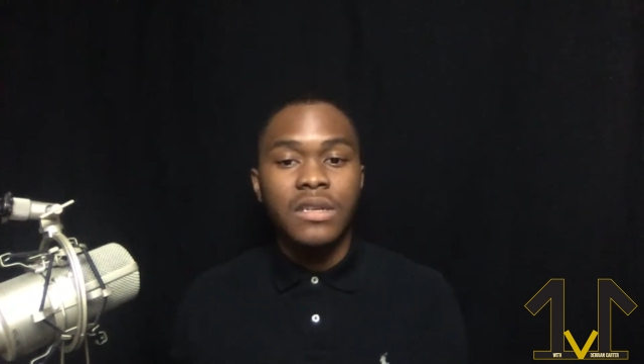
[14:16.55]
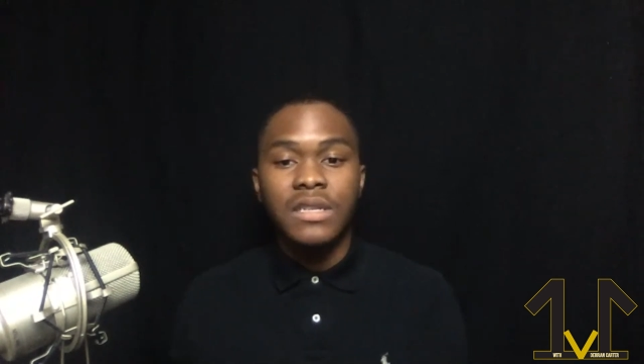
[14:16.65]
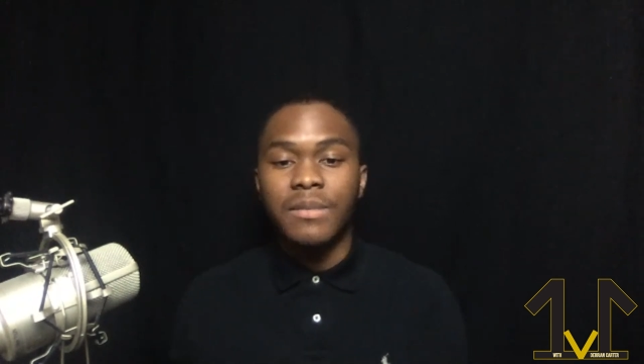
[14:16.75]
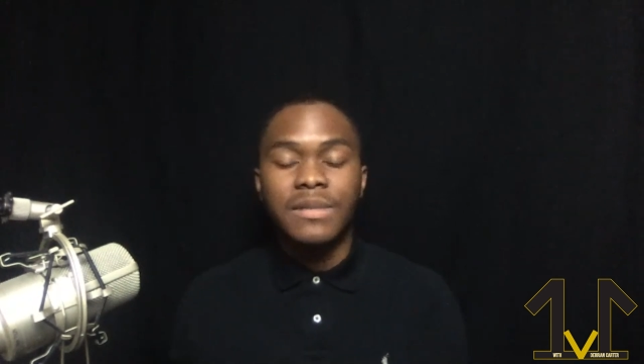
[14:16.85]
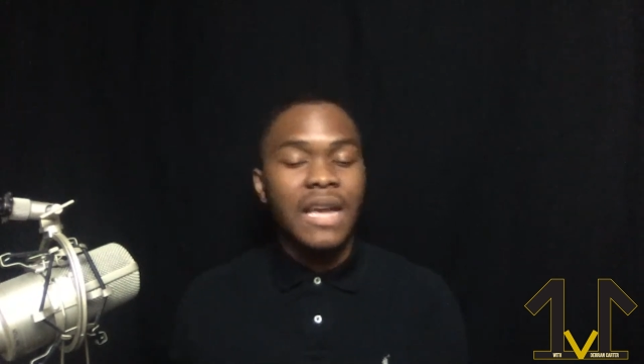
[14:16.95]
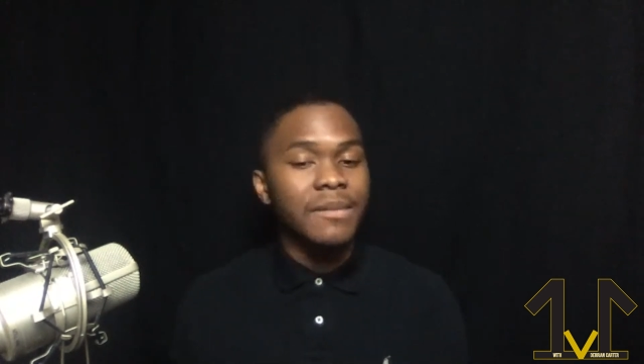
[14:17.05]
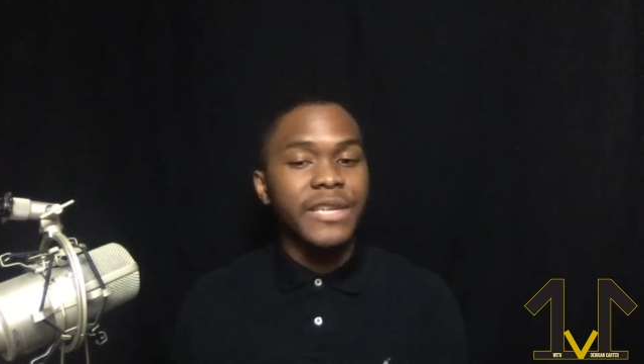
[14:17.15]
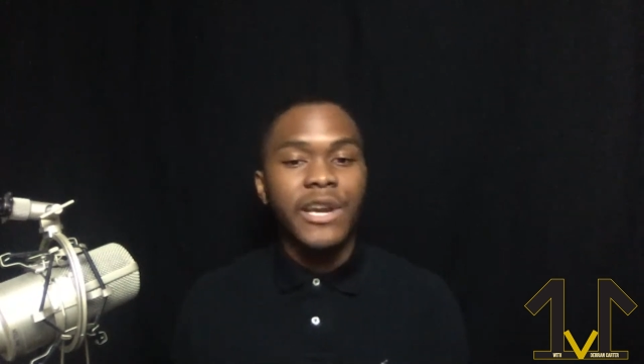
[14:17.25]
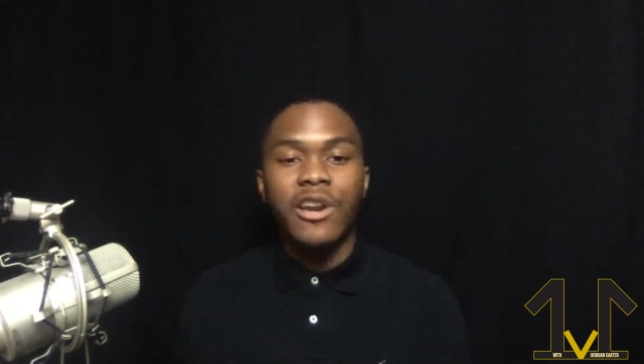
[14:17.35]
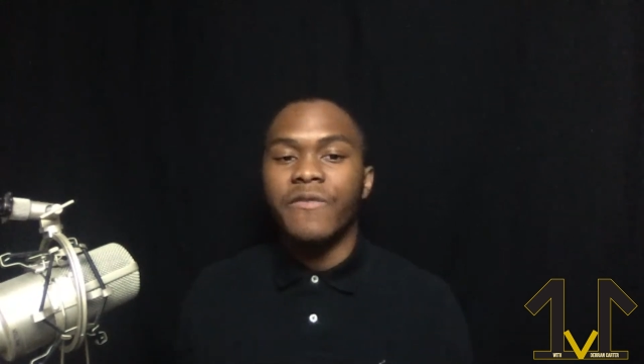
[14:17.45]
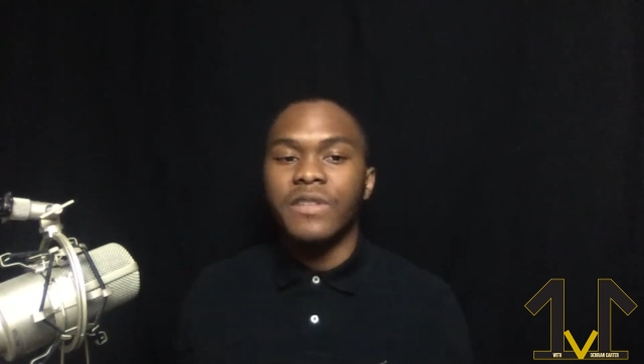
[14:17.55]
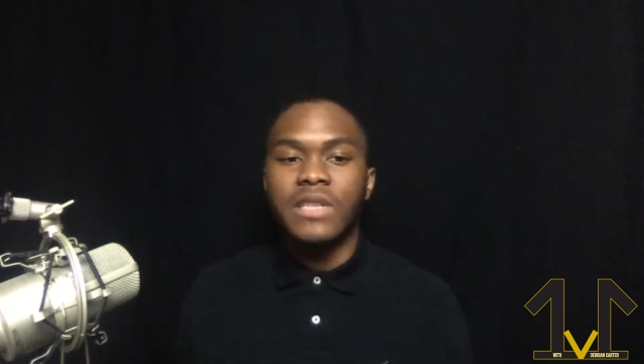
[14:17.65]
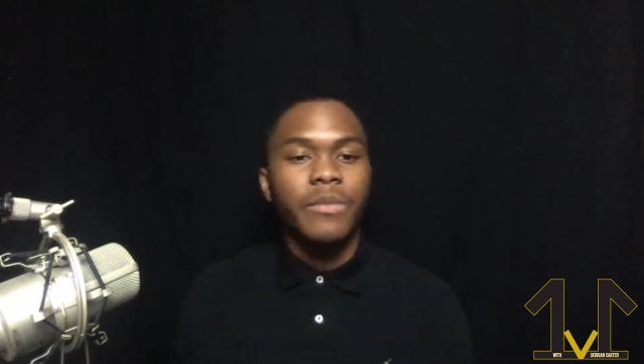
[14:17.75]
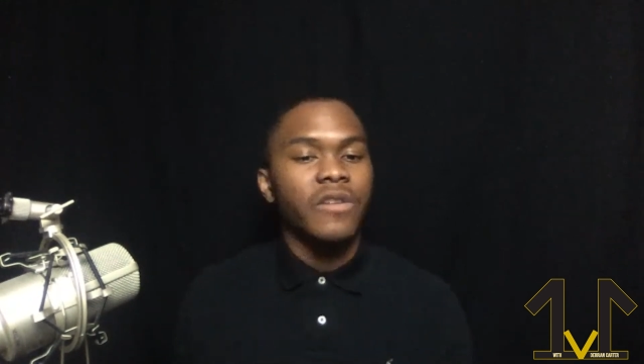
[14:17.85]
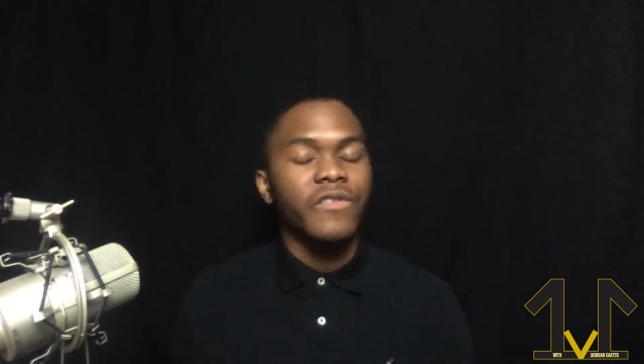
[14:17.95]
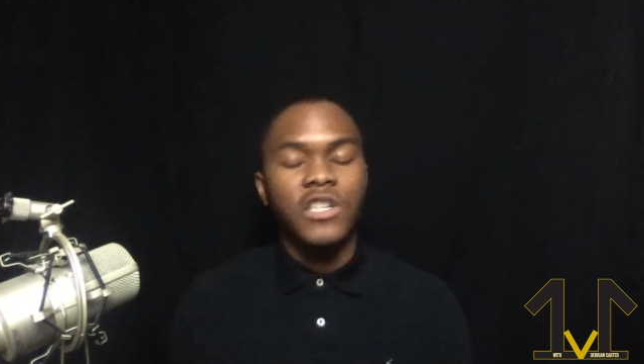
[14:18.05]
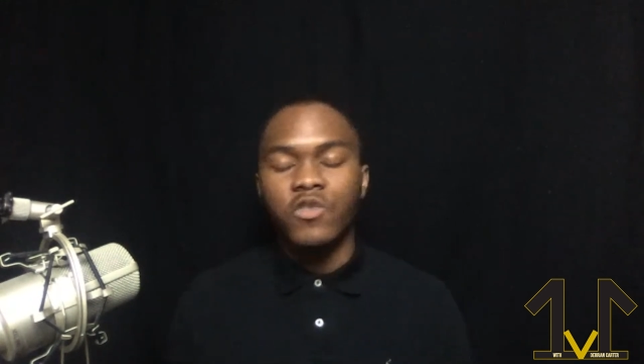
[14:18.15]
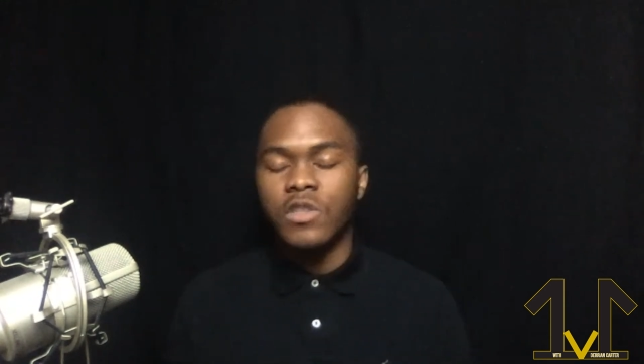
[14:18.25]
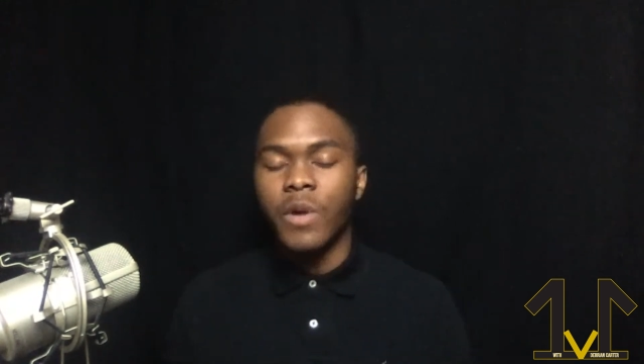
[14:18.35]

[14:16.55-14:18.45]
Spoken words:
sometimes scary for some individuals.